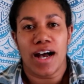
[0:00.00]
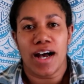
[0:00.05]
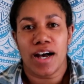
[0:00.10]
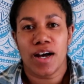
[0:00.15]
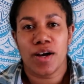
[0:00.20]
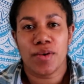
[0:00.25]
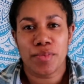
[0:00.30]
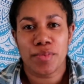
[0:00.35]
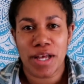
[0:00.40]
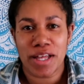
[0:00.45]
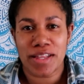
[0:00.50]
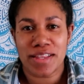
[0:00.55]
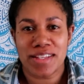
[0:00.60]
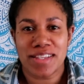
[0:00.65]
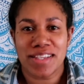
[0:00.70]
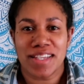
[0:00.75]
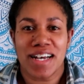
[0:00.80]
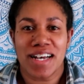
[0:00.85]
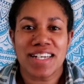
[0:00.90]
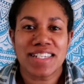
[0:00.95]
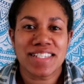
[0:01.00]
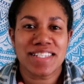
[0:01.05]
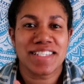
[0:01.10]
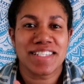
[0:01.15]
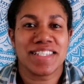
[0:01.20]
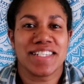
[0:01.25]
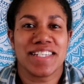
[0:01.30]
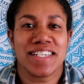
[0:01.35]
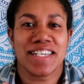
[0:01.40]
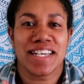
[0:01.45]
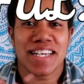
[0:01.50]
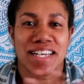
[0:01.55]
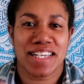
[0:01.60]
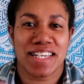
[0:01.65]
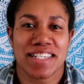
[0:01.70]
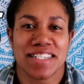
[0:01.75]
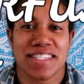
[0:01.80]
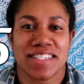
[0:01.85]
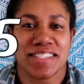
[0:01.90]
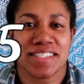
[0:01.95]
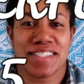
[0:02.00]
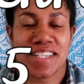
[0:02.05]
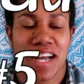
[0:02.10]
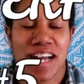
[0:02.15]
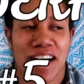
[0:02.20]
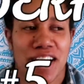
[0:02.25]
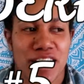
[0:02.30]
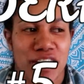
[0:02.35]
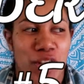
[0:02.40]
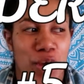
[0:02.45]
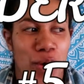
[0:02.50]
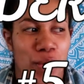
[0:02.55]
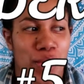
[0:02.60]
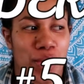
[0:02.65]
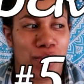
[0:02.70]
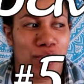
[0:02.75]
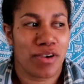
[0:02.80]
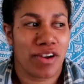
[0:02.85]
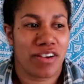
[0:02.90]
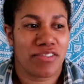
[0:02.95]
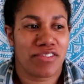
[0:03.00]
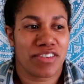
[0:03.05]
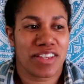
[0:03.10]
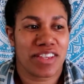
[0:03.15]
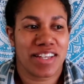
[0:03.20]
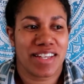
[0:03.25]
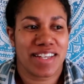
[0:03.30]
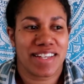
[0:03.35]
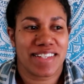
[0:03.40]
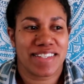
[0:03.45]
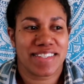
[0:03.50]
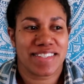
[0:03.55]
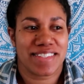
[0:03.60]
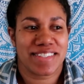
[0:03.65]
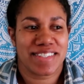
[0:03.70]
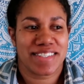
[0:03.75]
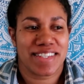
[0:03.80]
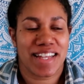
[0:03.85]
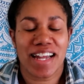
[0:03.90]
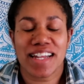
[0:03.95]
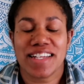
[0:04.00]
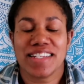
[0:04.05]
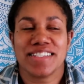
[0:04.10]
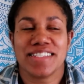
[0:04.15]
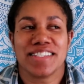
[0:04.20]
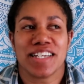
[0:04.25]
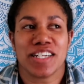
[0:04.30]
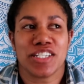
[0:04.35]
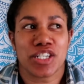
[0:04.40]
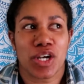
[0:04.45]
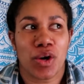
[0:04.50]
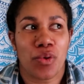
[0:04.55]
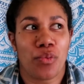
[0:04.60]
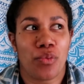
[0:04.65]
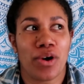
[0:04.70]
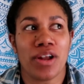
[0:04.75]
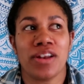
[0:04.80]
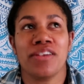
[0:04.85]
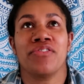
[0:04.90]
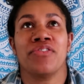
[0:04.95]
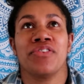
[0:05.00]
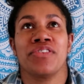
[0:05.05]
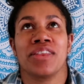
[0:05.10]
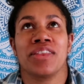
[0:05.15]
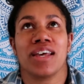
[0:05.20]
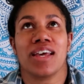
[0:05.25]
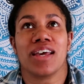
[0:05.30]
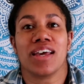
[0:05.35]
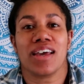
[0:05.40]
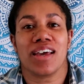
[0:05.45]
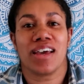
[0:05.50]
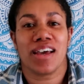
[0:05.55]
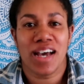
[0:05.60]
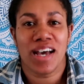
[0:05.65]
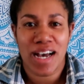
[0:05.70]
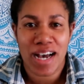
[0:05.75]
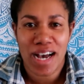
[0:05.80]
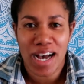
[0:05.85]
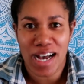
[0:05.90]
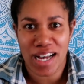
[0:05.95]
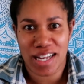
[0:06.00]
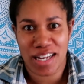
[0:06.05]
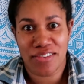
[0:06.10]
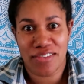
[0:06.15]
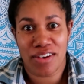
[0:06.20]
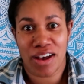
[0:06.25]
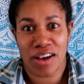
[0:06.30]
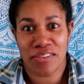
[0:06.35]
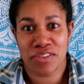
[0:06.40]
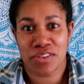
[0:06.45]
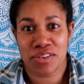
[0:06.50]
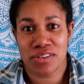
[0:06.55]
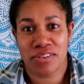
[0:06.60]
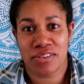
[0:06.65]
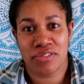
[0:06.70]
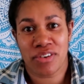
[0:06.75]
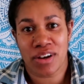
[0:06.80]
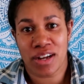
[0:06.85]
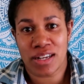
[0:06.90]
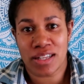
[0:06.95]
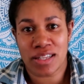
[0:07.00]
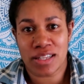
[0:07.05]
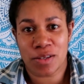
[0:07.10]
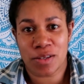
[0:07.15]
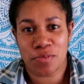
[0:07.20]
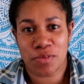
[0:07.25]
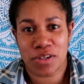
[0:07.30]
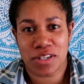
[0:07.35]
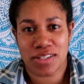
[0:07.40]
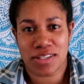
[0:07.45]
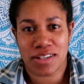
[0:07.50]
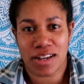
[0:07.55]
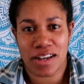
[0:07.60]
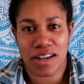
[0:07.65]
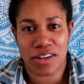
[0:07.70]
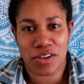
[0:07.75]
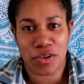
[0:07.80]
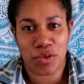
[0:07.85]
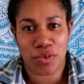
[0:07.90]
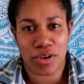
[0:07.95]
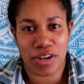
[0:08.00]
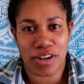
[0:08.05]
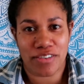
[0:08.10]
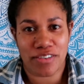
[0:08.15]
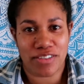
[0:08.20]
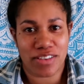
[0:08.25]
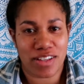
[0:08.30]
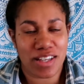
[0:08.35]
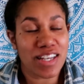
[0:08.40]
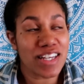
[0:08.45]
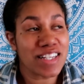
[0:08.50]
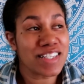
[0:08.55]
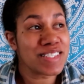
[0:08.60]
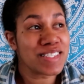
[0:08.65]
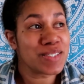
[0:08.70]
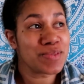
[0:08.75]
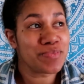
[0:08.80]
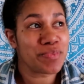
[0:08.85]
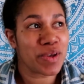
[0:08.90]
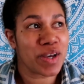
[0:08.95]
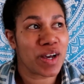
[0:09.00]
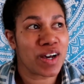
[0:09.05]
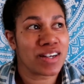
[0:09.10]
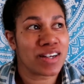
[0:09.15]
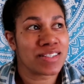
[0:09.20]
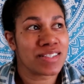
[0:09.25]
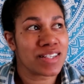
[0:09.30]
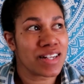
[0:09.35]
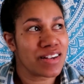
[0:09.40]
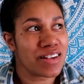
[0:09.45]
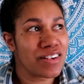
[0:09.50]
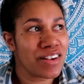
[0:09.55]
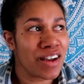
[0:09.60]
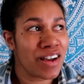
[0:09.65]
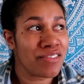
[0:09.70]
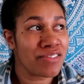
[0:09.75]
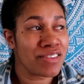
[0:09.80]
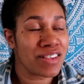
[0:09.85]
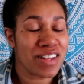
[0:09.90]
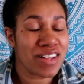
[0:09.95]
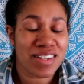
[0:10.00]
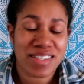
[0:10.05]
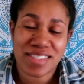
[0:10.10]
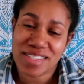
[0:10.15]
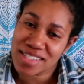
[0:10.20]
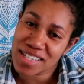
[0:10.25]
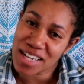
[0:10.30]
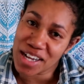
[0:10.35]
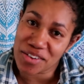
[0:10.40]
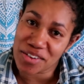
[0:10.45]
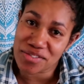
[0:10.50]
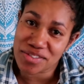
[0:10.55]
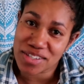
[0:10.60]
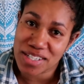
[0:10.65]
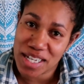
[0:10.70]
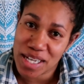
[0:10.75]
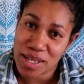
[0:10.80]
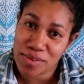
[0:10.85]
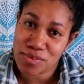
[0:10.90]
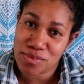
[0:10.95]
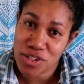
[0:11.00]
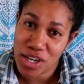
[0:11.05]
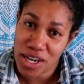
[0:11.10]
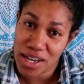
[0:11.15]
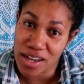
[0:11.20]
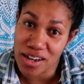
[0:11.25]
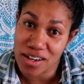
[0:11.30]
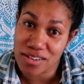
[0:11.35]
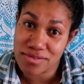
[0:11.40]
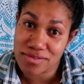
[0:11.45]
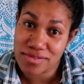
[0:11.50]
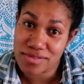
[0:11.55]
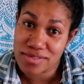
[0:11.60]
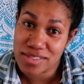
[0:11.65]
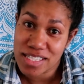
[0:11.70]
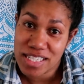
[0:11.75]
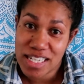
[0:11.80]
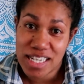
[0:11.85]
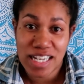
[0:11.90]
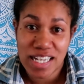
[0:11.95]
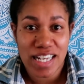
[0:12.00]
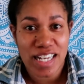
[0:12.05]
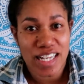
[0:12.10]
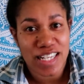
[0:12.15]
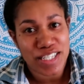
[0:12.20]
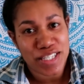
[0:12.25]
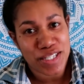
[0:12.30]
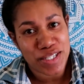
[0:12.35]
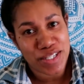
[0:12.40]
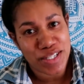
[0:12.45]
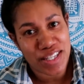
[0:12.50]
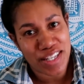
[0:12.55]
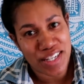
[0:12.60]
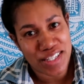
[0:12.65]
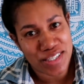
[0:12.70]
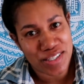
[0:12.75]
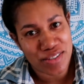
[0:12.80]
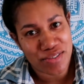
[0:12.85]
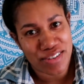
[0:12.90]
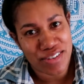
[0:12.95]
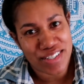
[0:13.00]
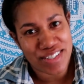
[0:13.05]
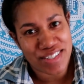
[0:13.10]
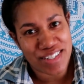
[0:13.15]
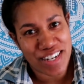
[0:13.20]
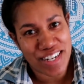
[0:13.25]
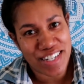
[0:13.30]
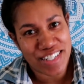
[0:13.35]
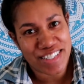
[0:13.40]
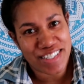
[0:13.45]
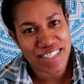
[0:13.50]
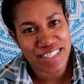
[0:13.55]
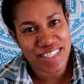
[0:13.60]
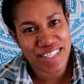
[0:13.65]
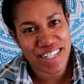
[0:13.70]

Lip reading: And the last thing is knowing where everything is. That is such a wonderful thing. I never have to look for anything because I know where everything is, because I don't have a lot of stuff to keep track of. So that's always nice.